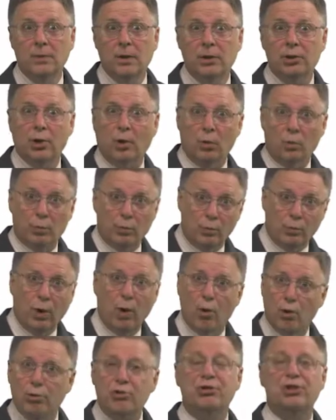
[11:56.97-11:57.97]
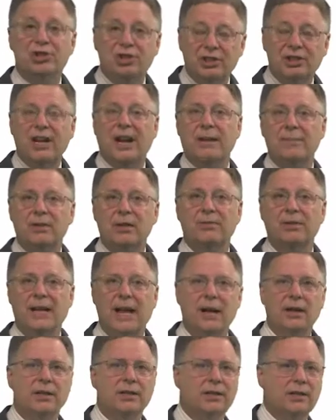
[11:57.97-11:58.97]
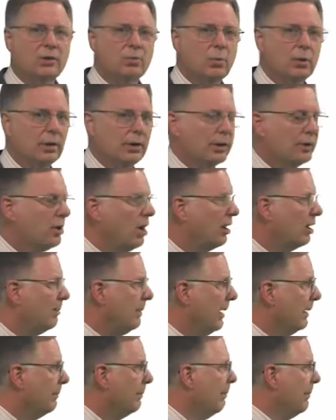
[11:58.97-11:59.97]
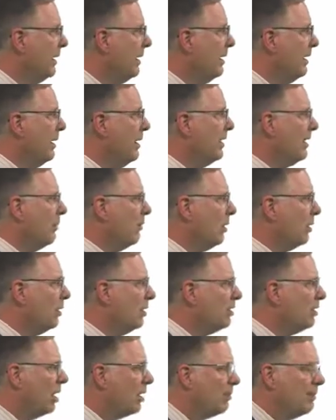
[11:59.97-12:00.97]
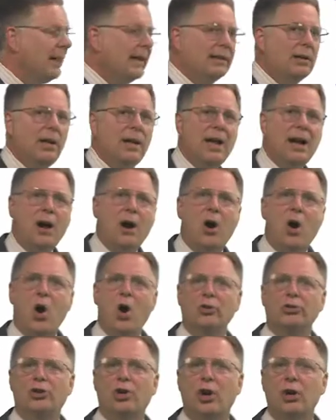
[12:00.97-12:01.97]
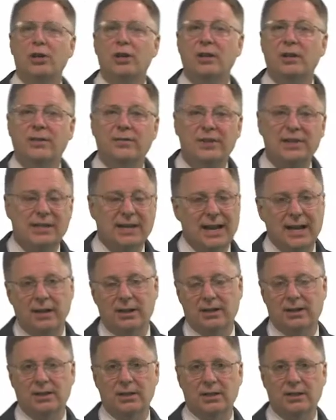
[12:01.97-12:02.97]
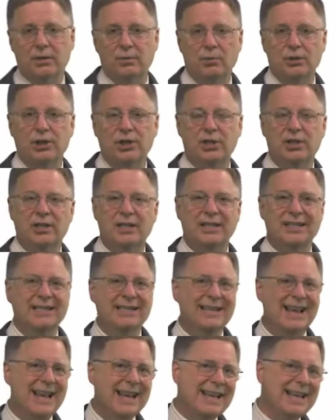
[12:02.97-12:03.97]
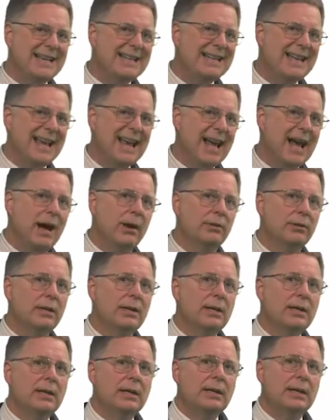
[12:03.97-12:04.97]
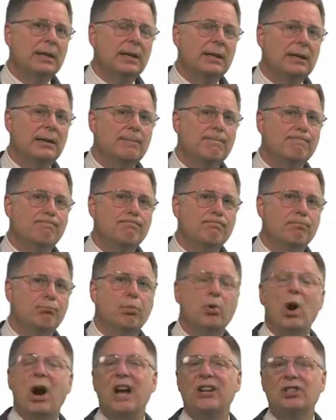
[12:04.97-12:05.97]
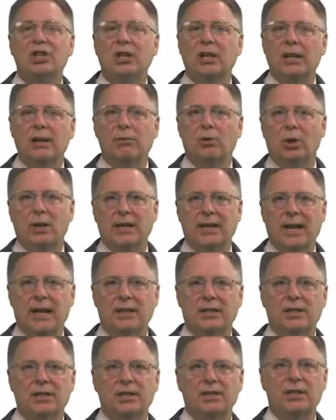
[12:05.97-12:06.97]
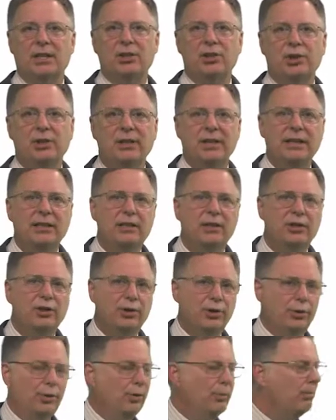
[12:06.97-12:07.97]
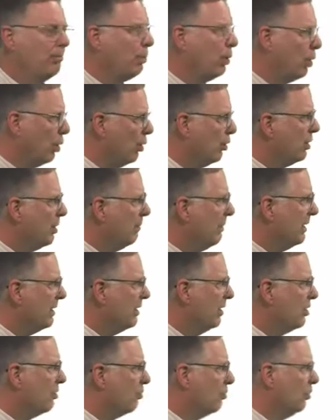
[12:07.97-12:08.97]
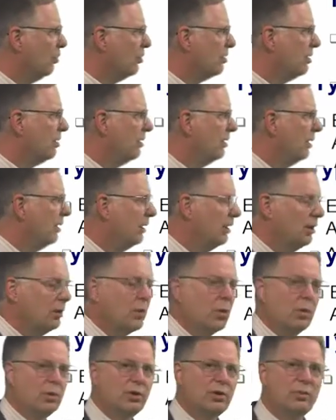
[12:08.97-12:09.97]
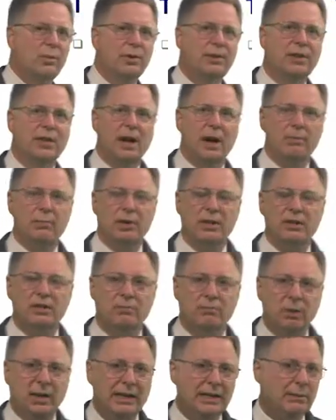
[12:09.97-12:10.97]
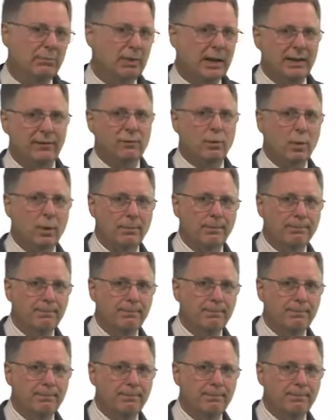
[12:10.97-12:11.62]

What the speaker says: So those types of analysis we're going to talk about. Then we're going about alternatives analysis, which is the day in, day out project level analysis that you need to do per the business rules in accordance with the comprehensive planning platform.